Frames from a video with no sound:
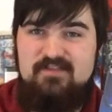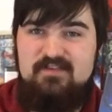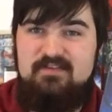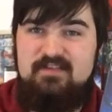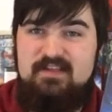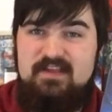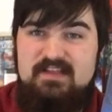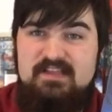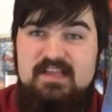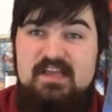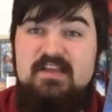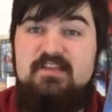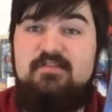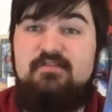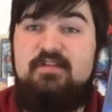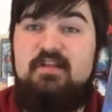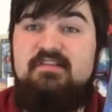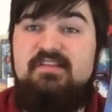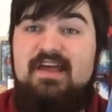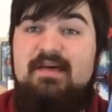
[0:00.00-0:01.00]
There's like these
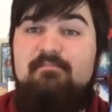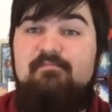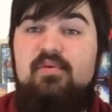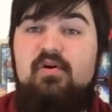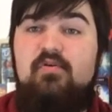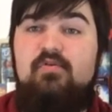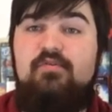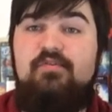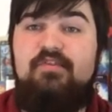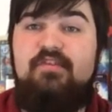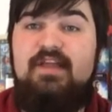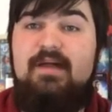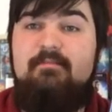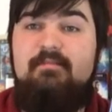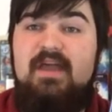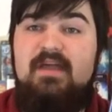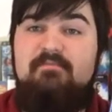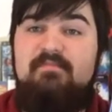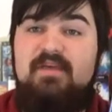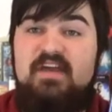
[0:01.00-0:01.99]
are the tent poles that
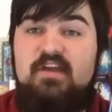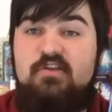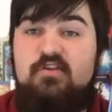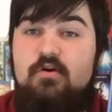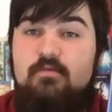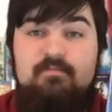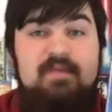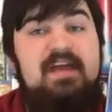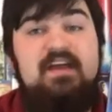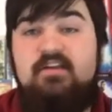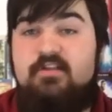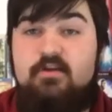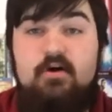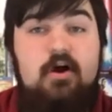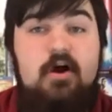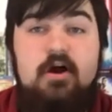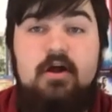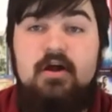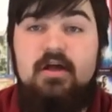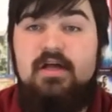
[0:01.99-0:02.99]
made Pixar
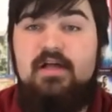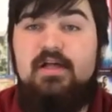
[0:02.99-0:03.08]
Pixar.